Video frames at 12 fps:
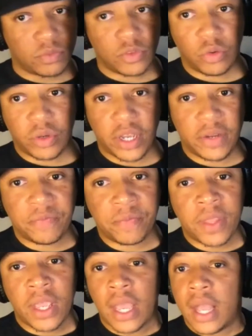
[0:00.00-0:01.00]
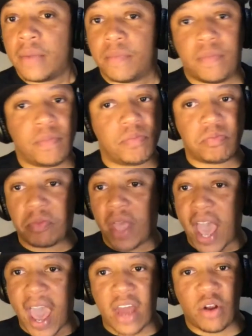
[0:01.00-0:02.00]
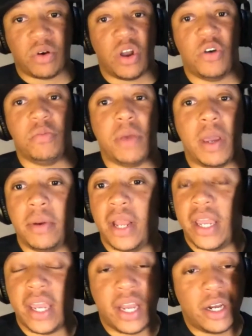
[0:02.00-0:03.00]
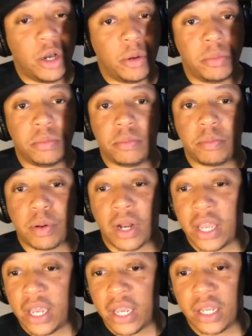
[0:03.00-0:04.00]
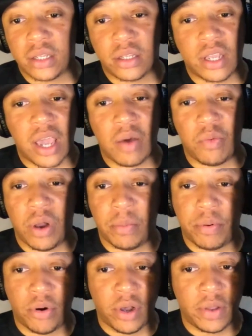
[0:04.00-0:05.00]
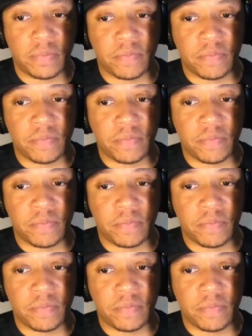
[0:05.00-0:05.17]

Okay. I don't know. Maybe they end up playing at one point.